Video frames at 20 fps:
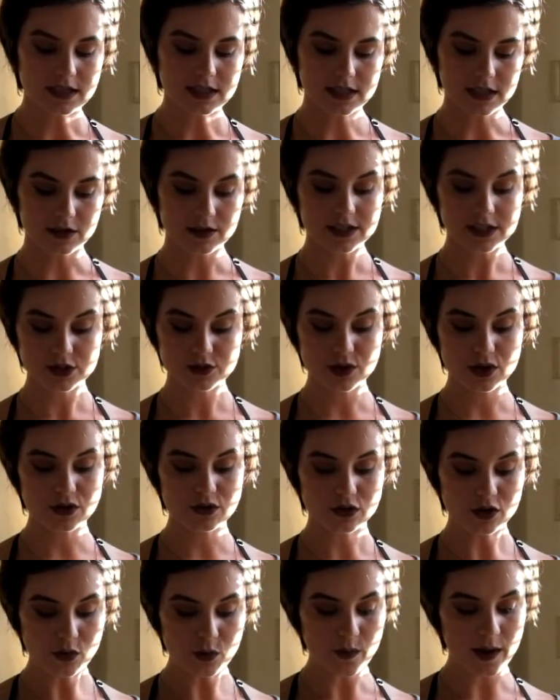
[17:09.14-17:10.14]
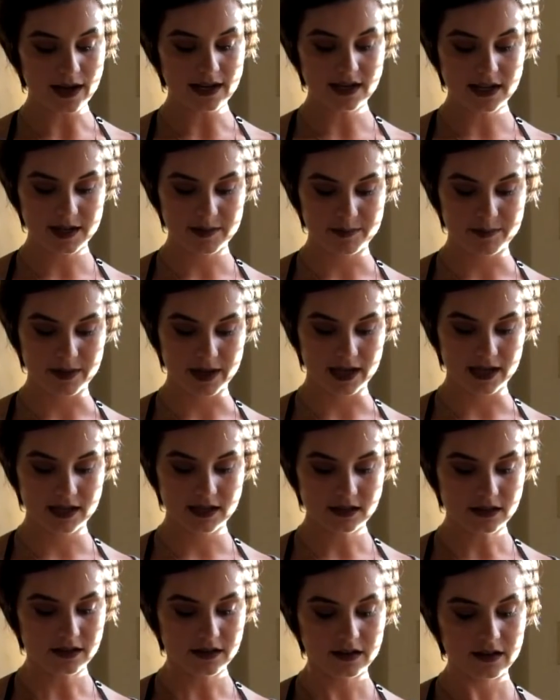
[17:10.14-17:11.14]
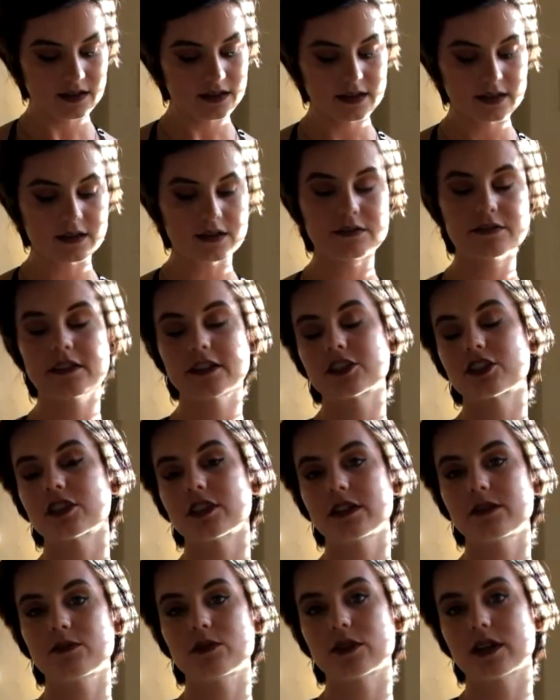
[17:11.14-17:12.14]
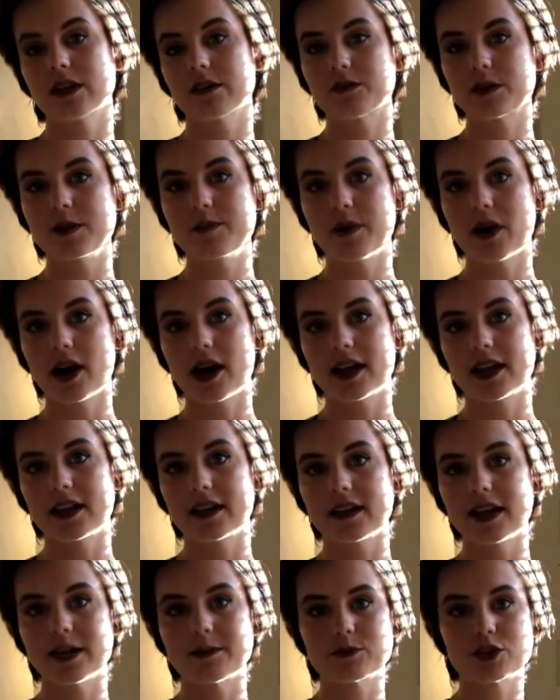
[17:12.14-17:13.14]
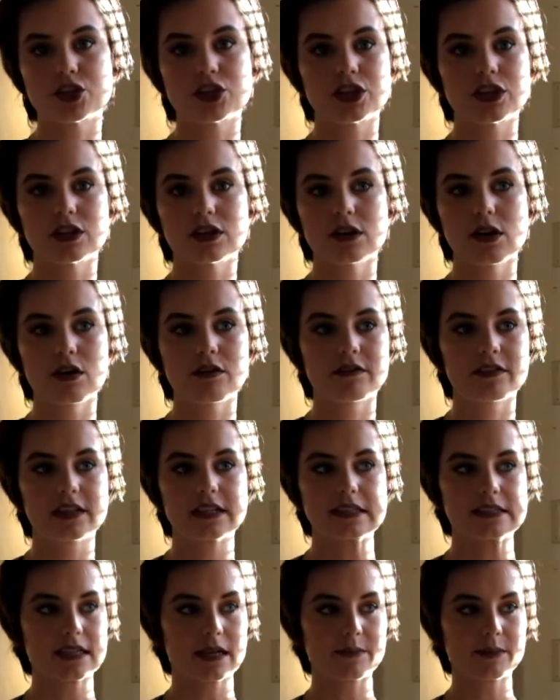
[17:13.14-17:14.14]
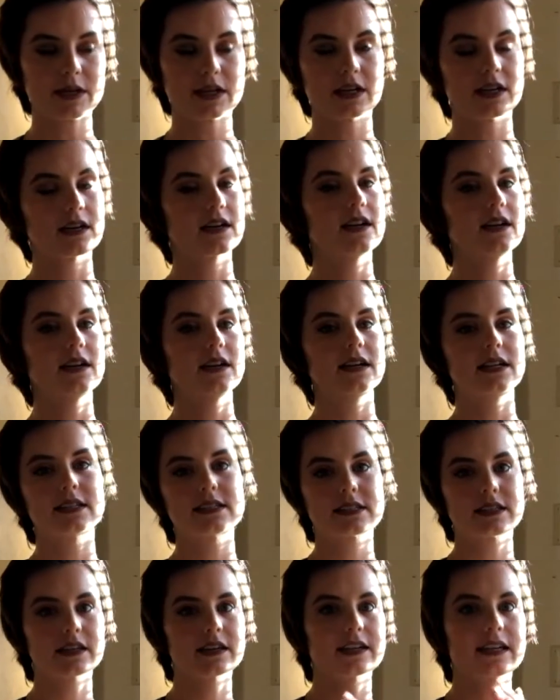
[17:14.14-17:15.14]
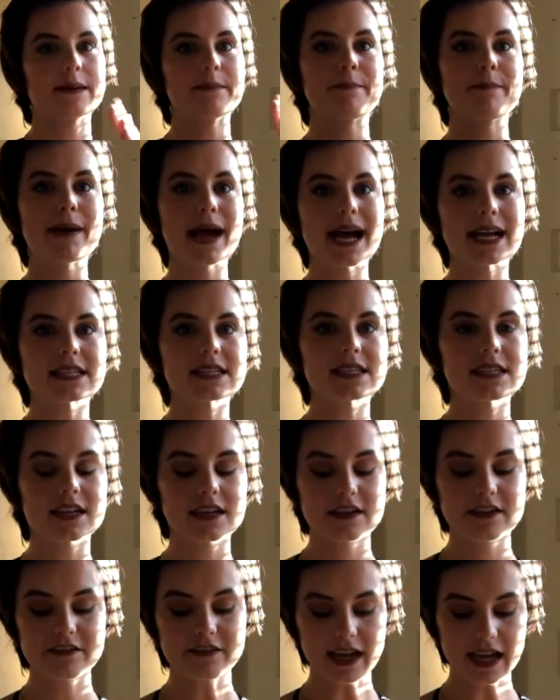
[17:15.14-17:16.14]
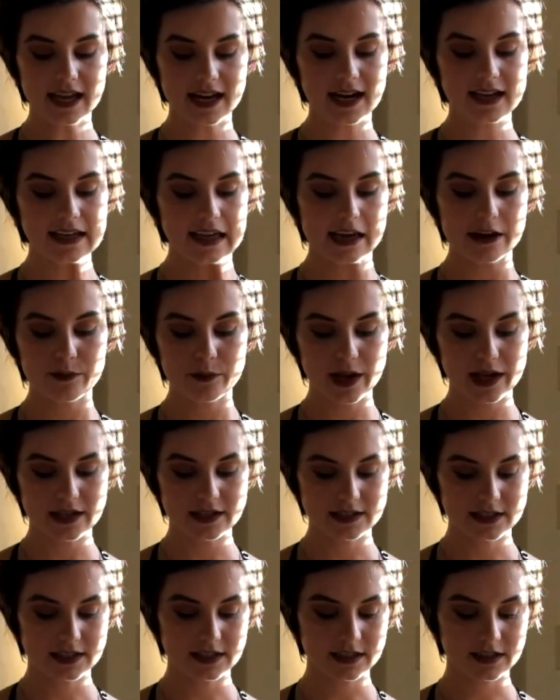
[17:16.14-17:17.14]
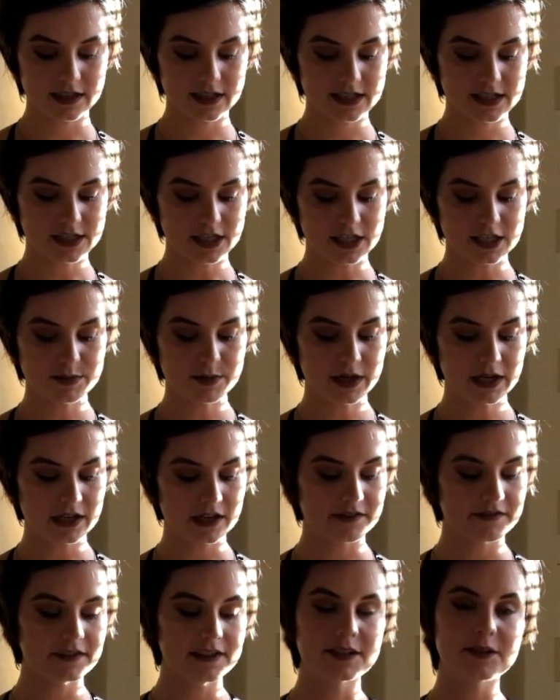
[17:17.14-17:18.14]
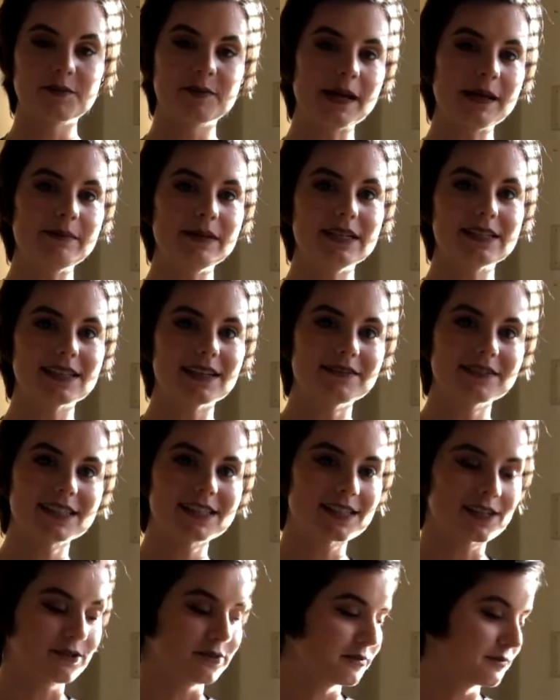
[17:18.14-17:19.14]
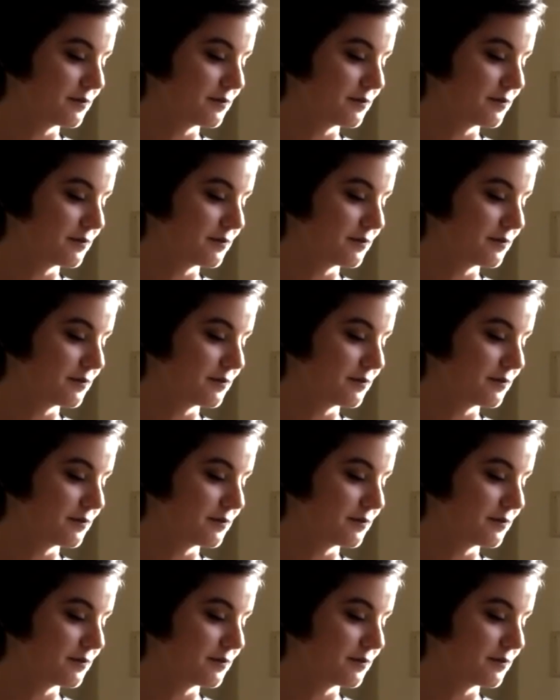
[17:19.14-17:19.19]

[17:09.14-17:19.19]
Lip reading: So it's grown quite a bit. It eventually will get repotted. I'm sure over the summer it's gonna get massive, and I can't wait until it starts putting off little babies of its own.